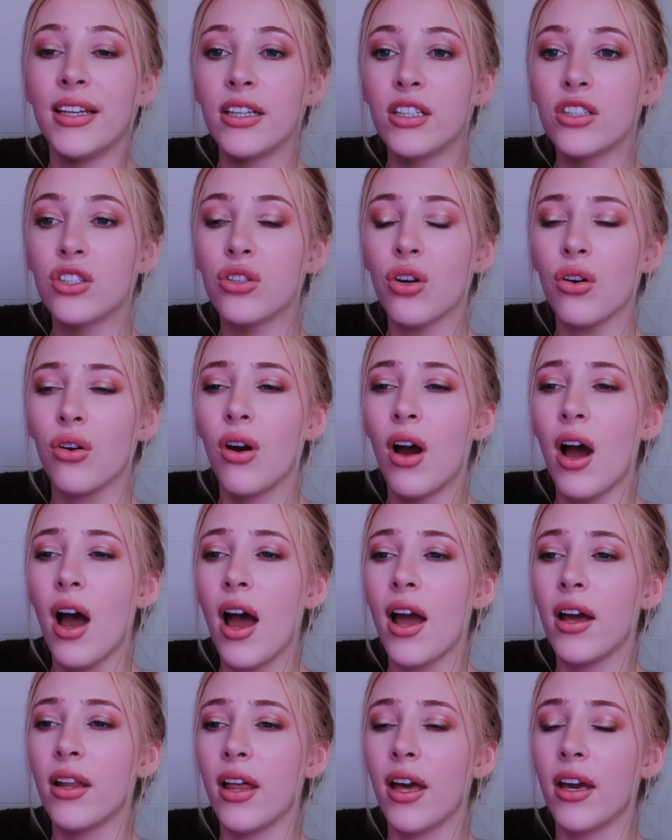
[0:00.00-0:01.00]
So
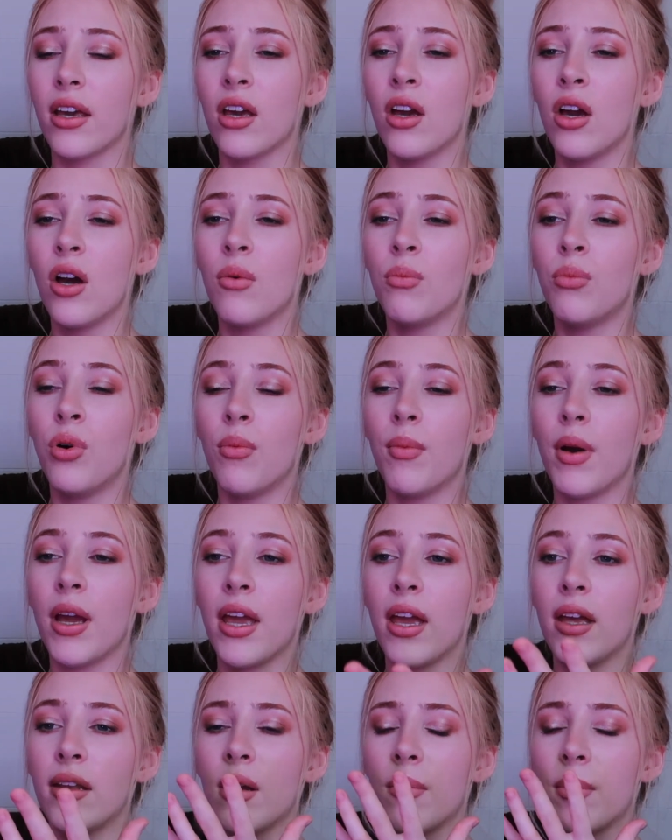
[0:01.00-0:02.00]
I like put my
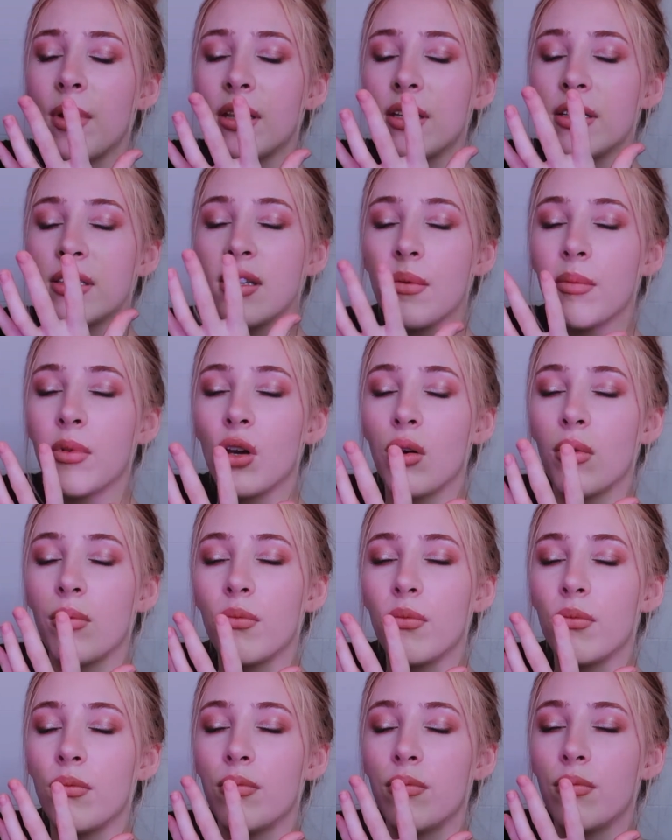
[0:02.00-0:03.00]
hand up and there's something
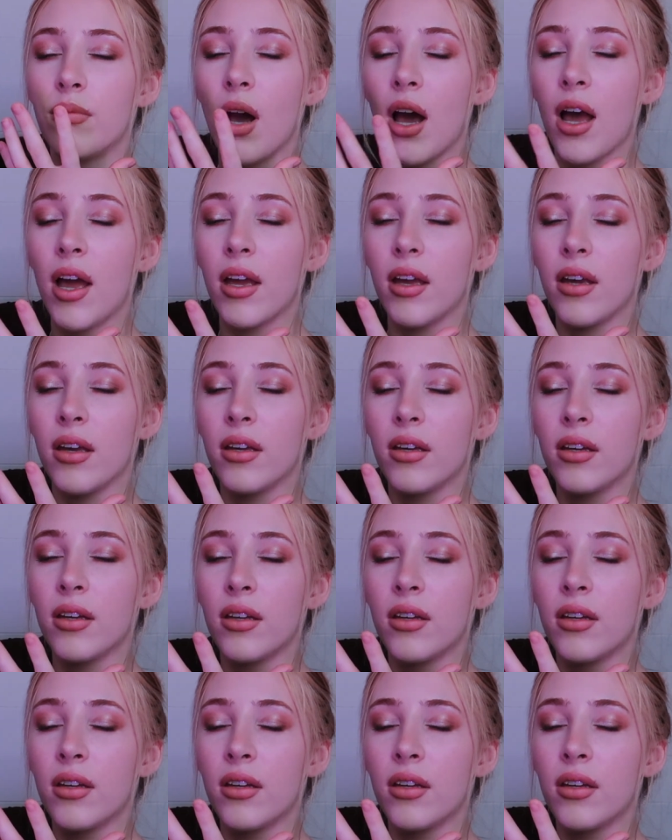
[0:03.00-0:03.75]
on my